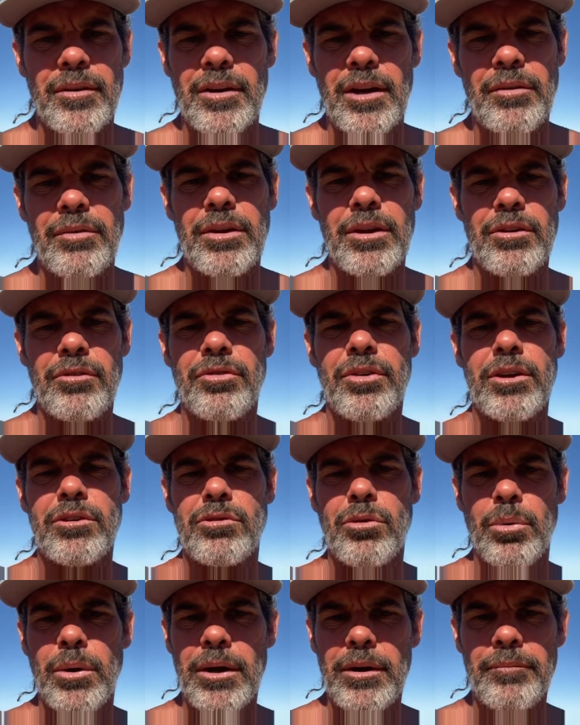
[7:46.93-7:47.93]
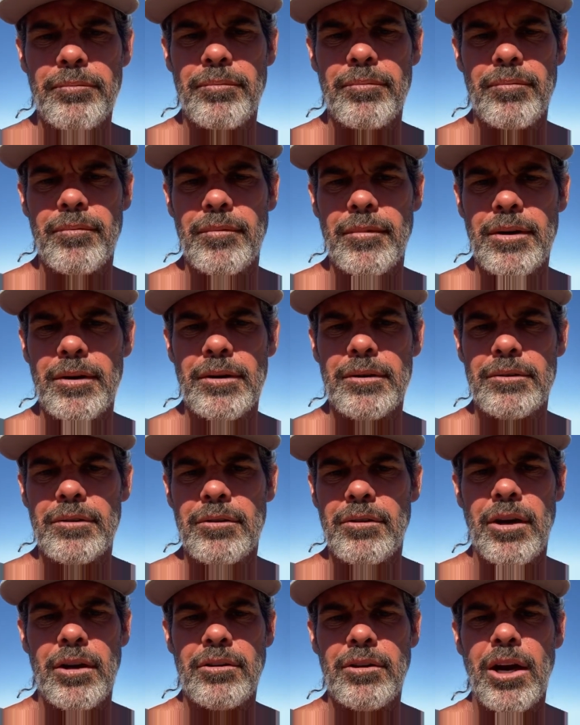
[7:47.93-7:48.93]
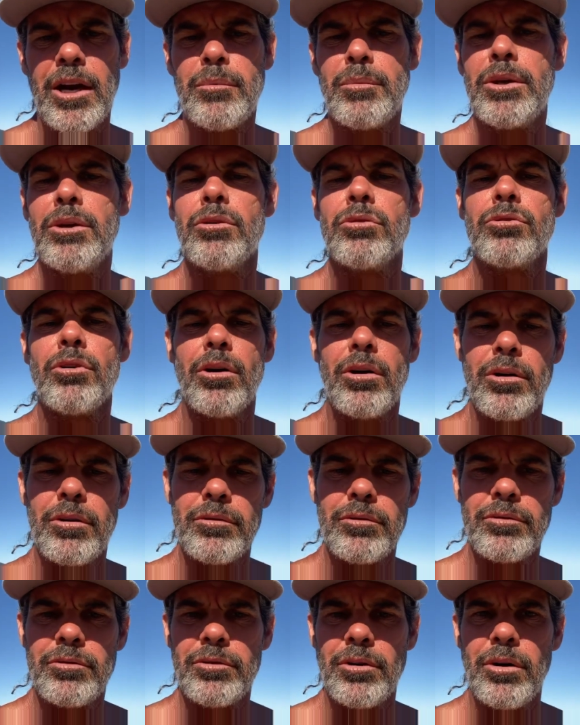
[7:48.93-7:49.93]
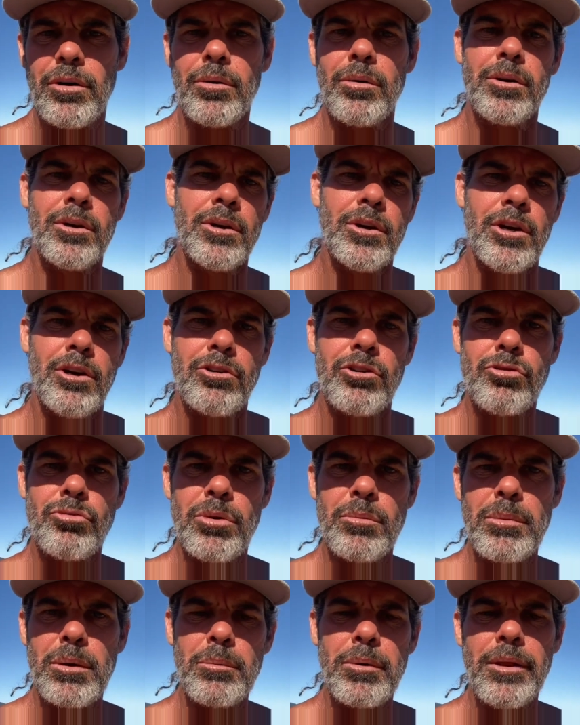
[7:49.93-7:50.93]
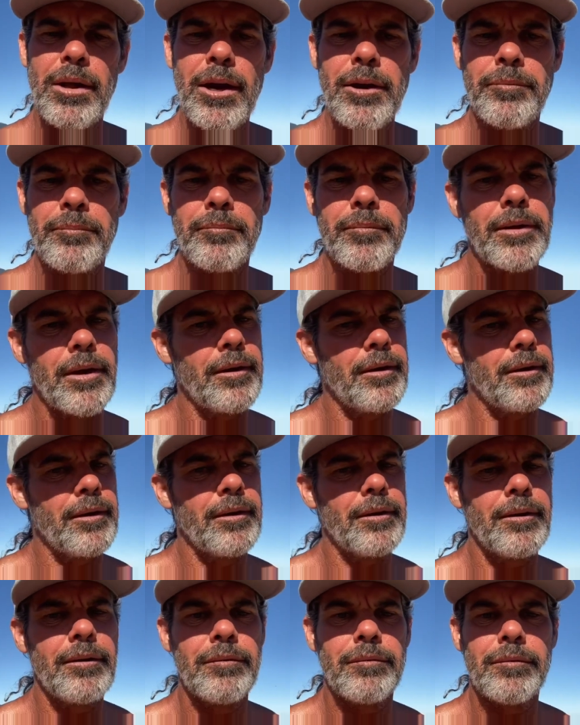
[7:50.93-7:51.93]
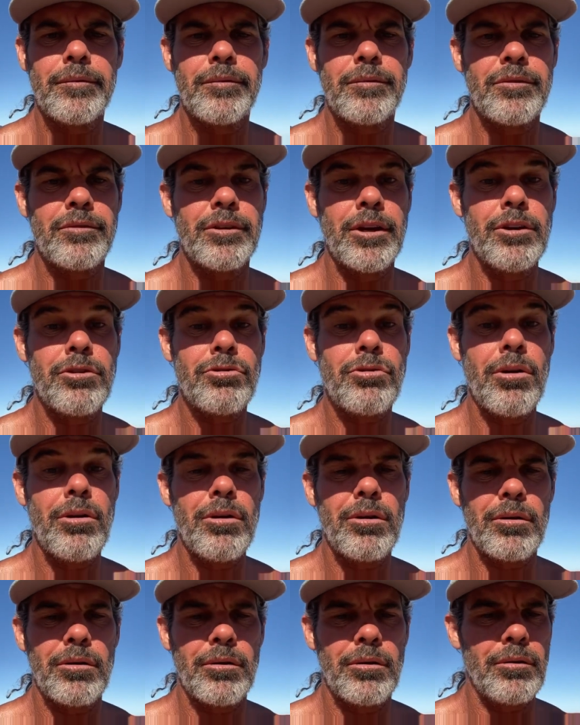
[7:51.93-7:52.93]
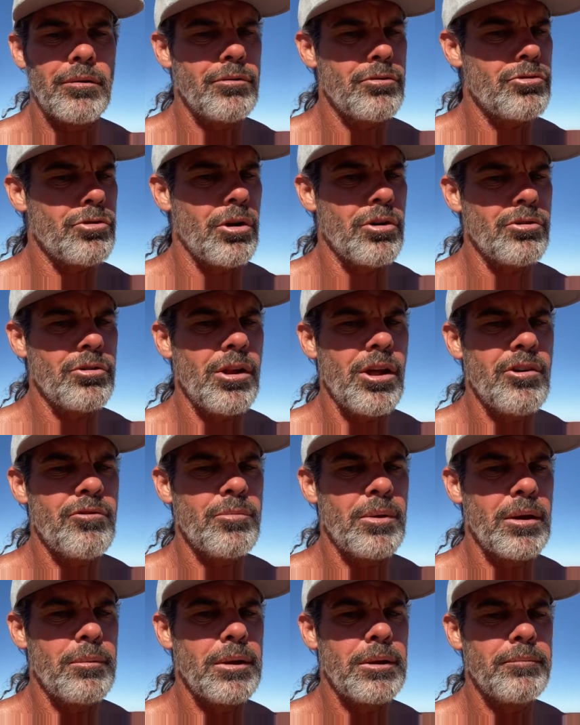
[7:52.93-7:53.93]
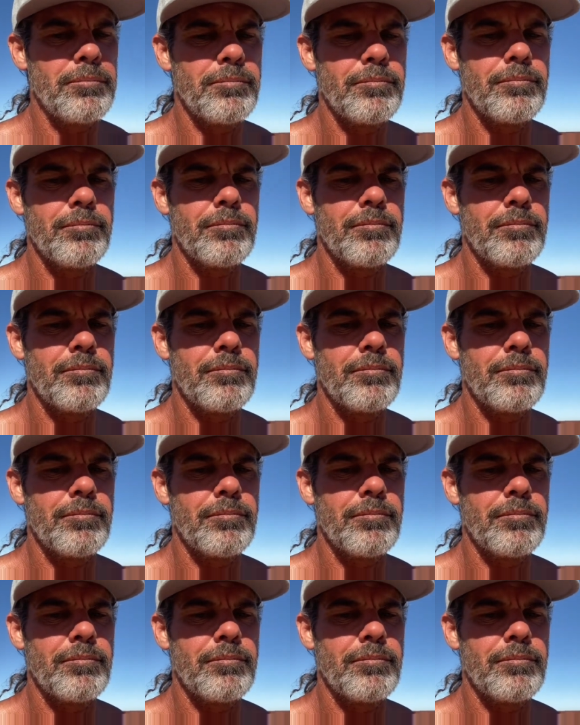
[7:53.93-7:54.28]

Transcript: everything fades away. You know, time heals all. So just remember that and stay strong. Charge life, baby.